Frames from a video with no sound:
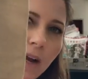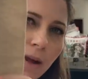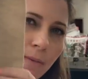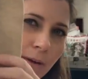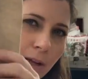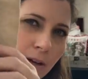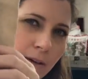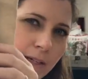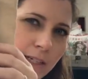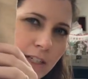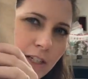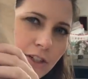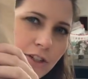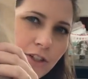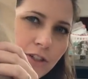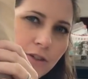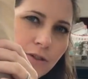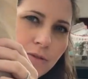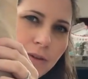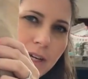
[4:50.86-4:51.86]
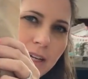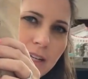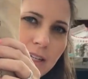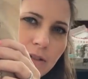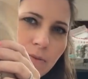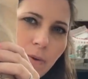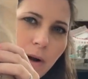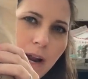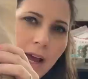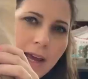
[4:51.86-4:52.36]
I'm going to do
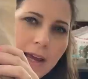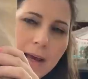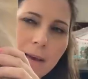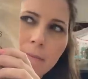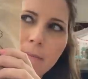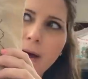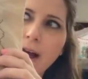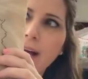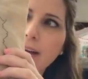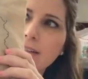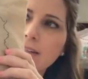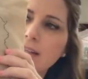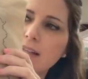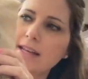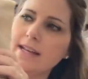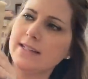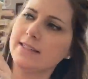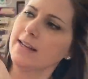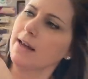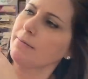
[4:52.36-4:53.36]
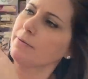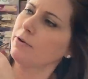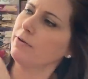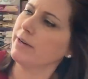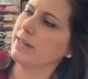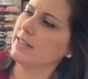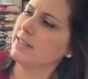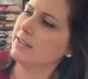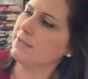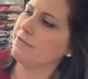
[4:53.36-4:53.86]
is when I get back to this, I'm
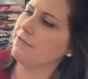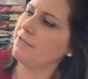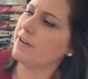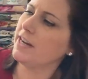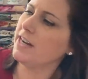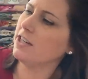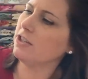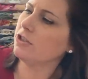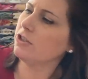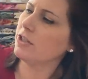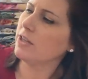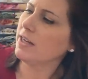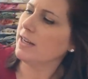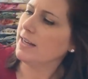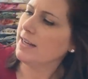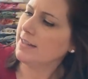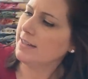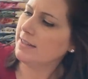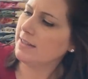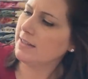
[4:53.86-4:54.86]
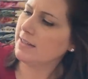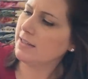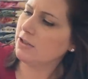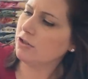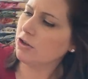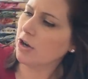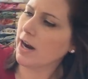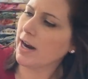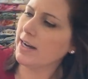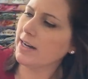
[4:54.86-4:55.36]
going to finish
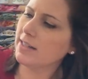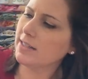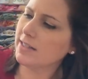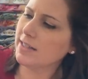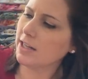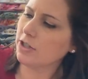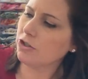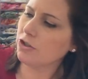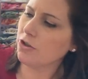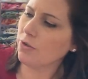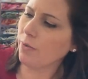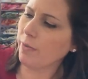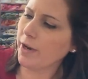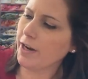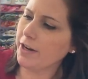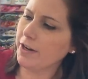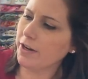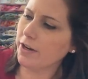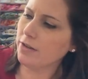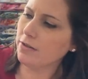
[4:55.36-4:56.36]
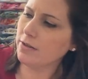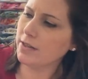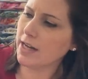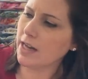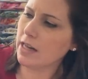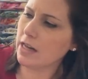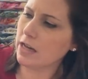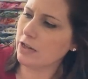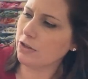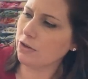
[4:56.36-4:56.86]
trying to stitch the windows
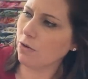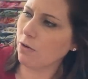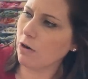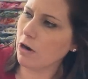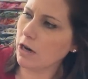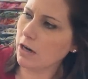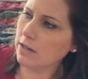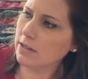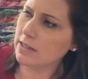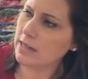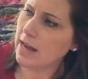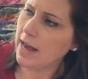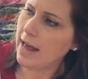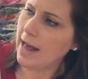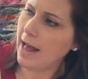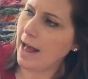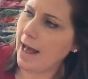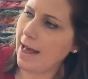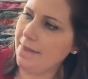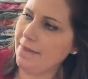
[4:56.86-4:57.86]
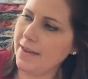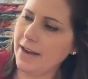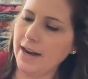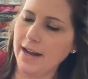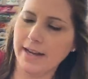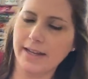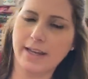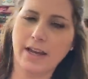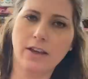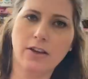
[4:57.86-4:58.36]
and the doors, and then
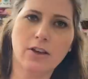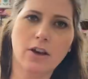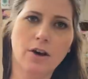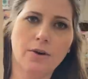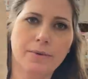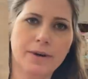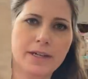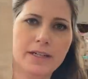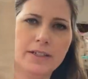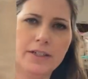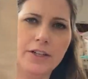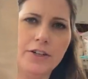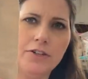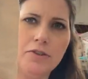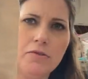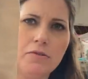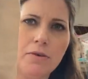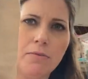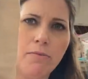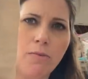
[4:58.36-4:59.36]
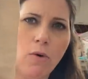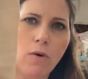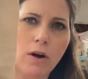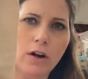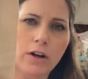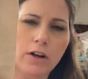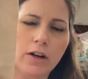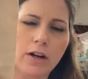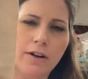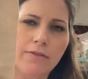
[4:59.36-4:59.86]
I can go in to do the
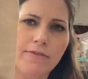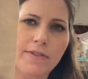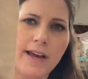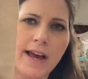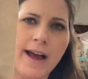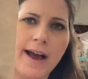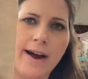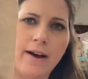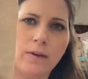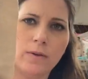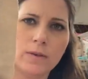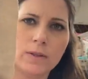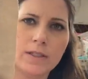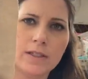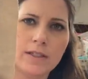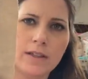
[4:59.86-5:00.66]
mortar of the house.